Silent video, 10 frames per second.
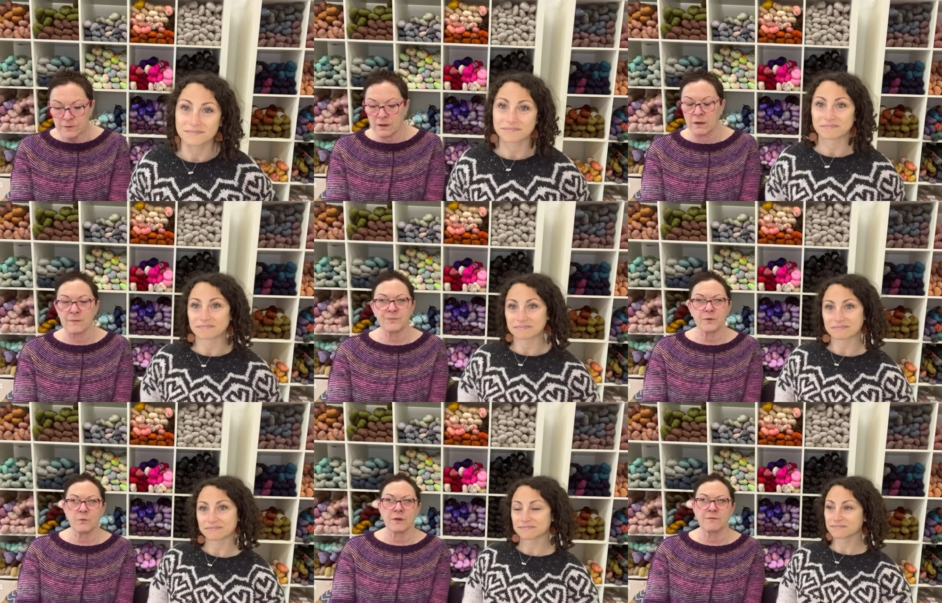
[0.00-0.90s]
Speaker 1: Um,
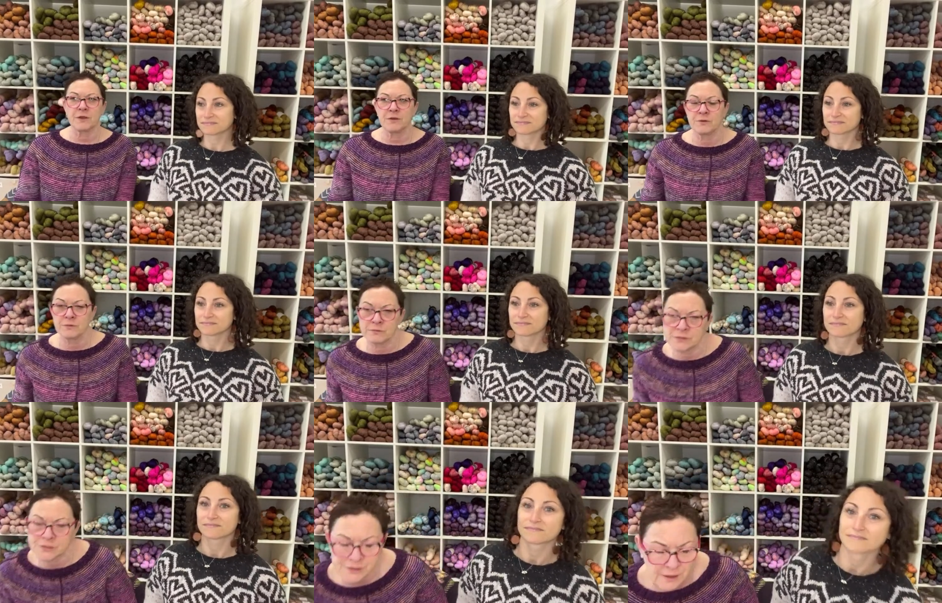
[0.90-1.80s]
we have a
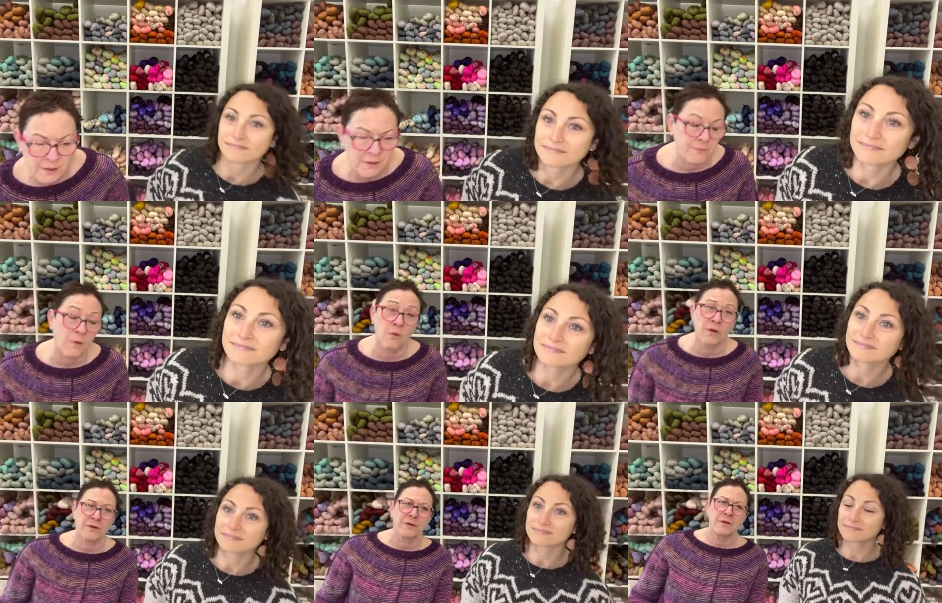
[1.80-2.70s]
huge um,
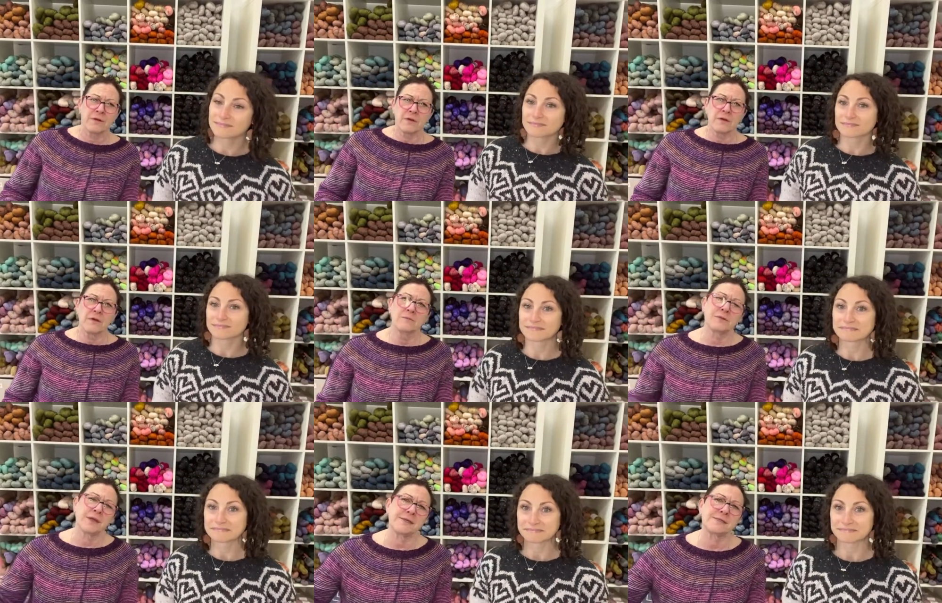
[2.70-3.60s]
order
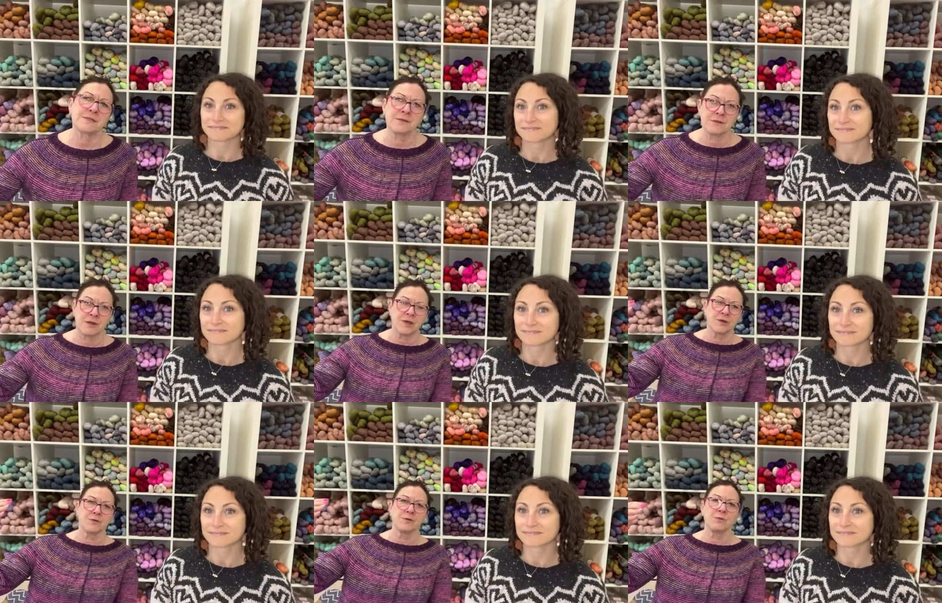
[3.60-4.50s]
placed in the
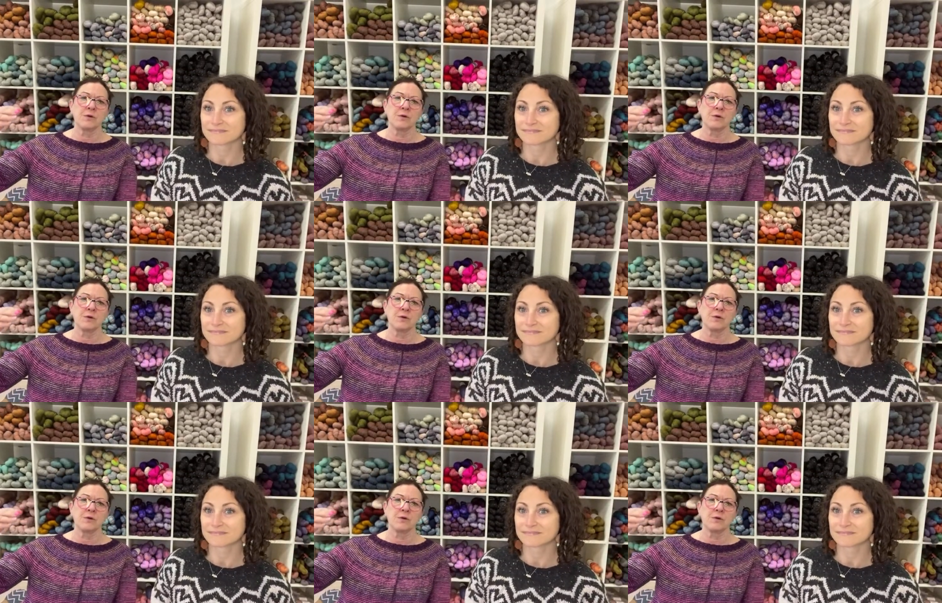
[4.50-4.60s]
queue